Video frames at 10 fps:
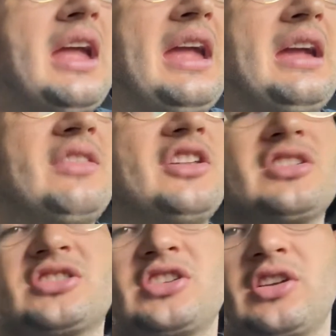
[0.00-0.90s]
And
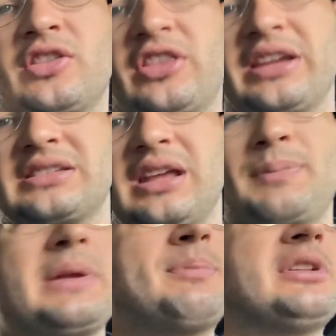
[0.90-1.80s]
there's certain things that
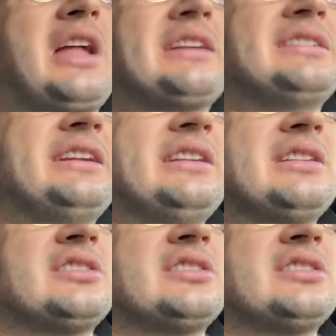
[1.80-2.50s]
people like to hear,